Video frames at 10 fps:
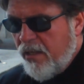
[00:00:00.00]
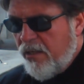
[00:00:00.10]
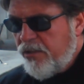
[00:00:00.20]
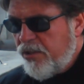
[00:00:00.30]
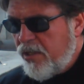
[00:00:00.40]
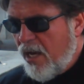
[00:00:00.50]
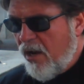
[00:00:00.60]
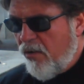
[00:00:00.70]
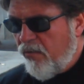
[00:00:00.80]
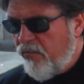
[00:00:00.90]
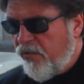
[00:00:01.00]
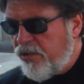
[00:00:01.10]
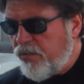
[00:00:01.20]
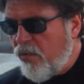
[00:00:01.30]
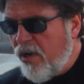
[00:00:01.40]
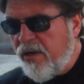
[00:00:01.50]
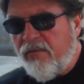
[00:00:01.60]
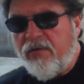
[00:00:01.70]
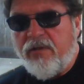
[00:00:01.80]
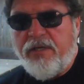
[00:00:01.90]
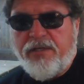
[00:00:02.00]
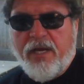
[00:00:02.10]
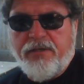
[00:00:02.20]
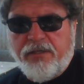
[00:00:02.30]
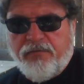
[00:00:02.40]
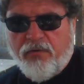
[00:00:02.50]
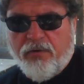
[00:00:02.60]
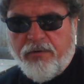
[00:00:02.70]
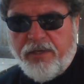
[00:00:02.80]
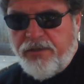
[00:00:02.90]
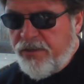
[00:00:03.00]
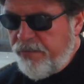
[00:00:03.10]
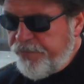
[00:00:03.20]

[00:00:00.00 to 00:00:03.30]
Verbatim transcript: This is how verse one of Ecclesiastes four reads.